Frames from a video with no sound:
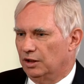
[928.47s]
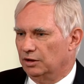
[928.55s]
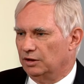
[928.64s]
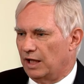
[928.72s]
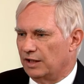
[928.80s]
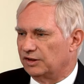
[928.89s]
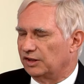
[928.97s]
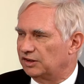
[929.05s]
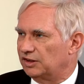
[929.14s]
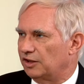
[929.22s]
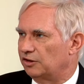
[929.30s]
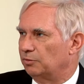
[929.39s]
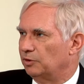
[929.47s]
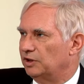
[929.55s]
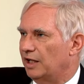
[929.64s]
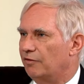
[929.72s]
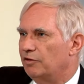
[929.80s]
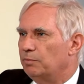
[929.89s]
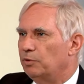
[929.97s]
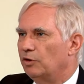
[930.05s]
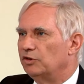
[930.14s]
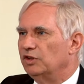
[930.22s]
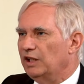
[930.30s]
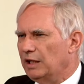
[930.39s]
that is accessible to every
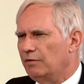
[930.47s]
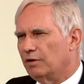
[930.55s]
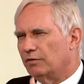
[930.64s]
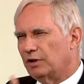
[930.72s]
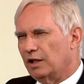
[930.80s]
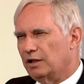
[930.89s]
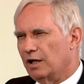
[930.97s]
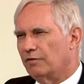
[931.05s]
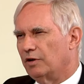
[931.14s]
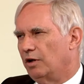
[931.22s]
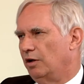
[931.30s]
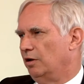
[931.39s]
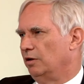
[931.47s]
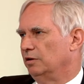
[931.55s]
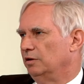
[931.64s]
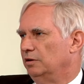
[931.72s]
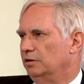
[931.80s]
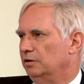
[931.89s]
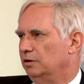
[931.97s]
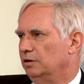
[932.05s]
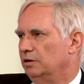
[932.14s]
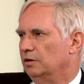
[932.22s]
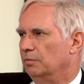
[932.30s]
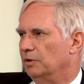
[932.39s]
person, even if they never heard
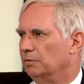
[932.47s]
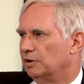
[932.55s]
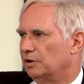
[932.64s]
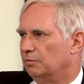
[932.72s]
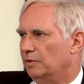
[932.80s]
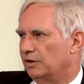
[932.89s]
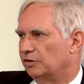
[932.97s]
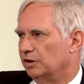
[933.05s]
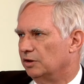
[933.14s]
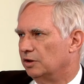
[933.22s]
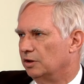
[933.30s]
the biblical message.